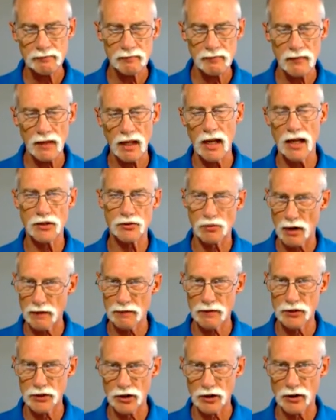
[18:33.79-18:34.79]
It's rough and
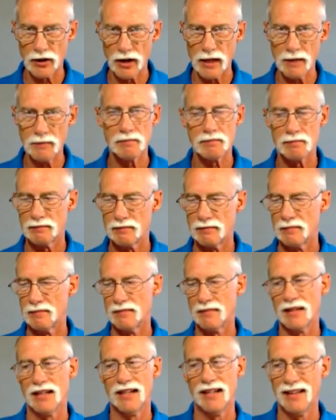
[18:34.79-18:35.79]
dirty.
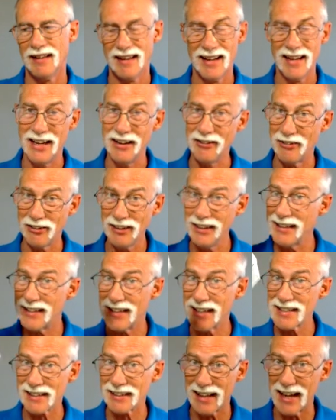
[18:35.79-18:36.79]
He really
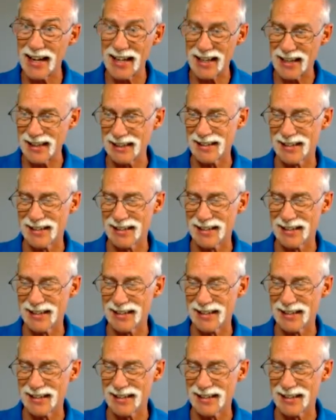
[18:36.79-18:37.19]
doesn't like it.